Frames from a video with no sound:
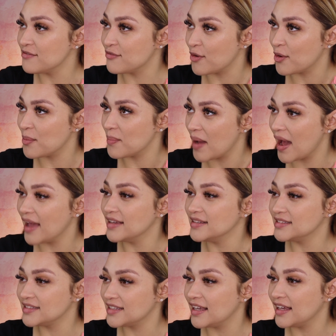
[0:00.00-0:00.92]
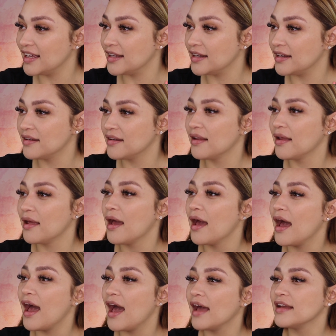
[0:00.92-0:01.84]
for my skin,
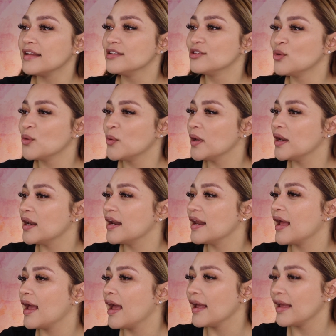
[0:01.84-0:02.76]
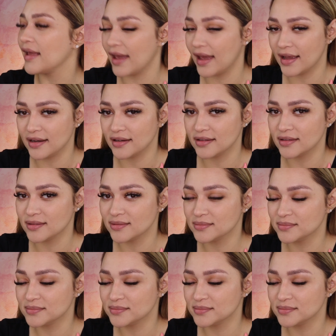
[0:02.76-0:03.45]
I'm doing it again.